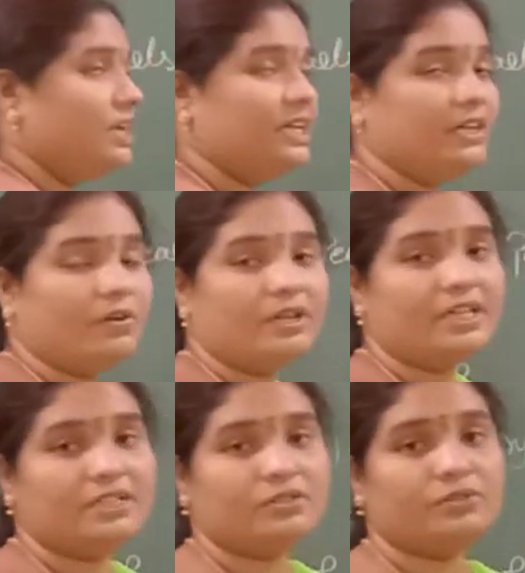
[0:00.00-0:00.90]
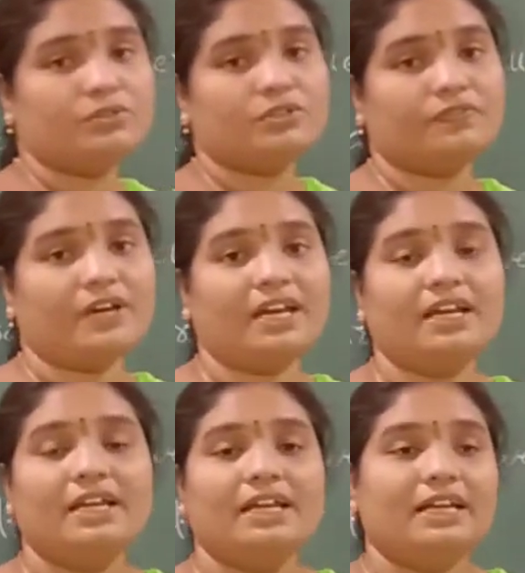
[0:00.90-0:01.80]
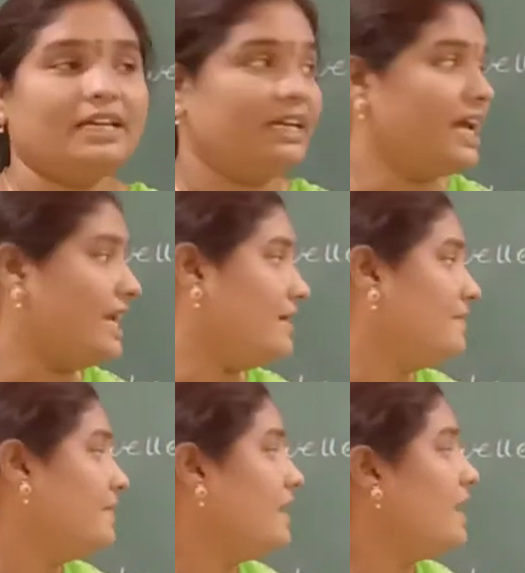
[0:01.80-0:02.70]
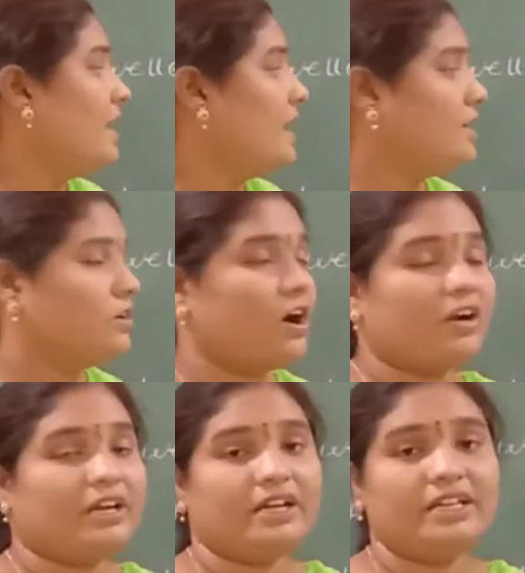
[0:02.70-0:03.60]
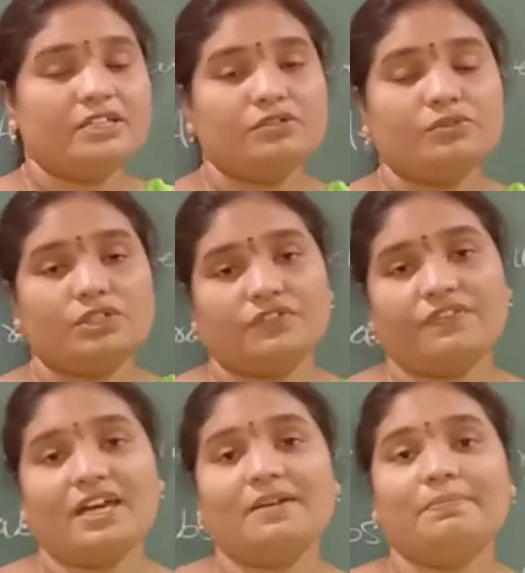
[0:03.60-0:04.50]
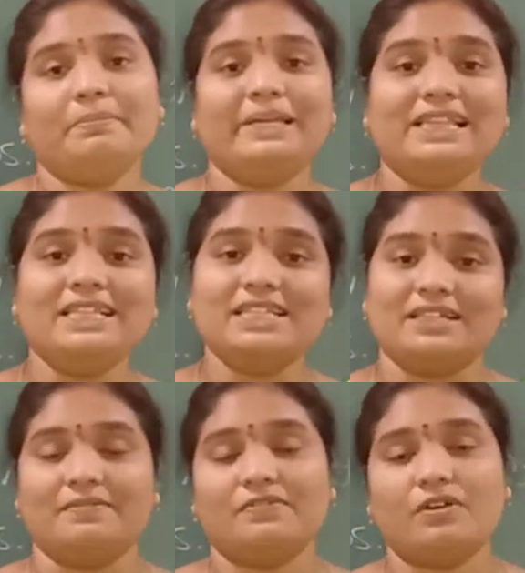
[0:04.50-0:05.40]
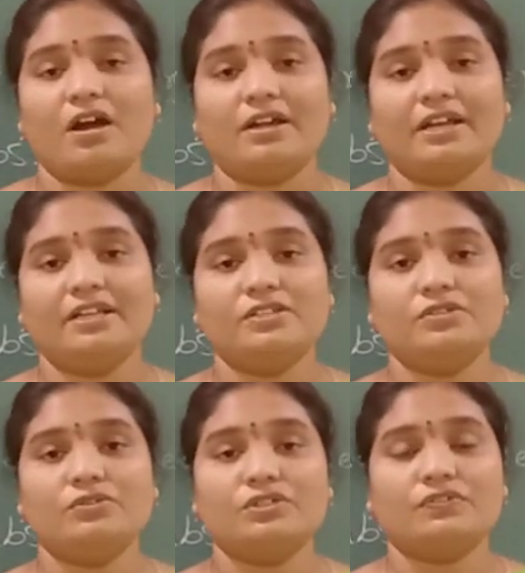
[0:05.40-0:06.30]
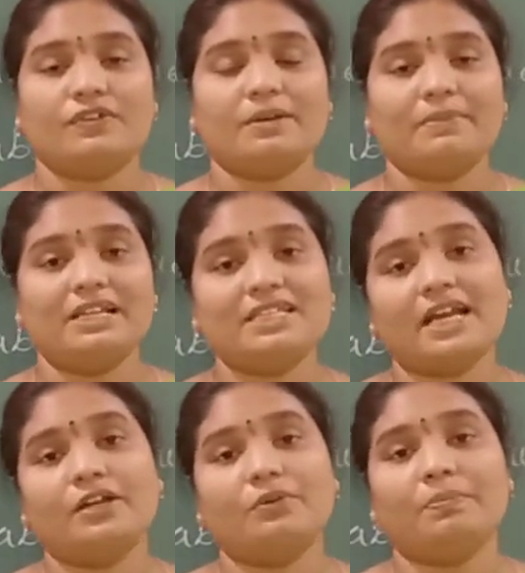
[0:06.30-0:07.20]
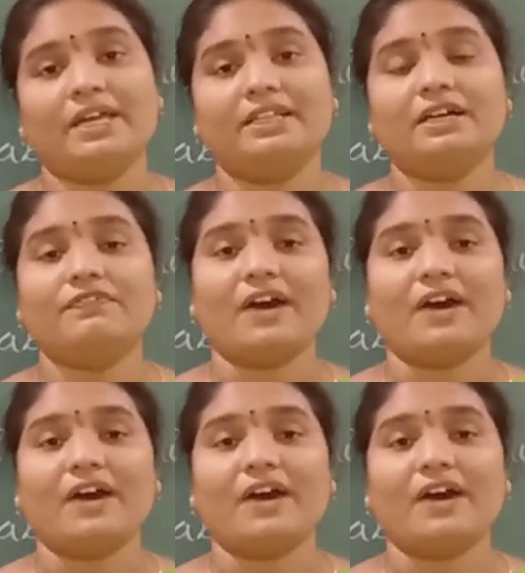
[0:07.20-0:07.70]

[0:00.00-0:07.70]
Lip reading: indigo is used for dye, and cotton is used for mills. And to make the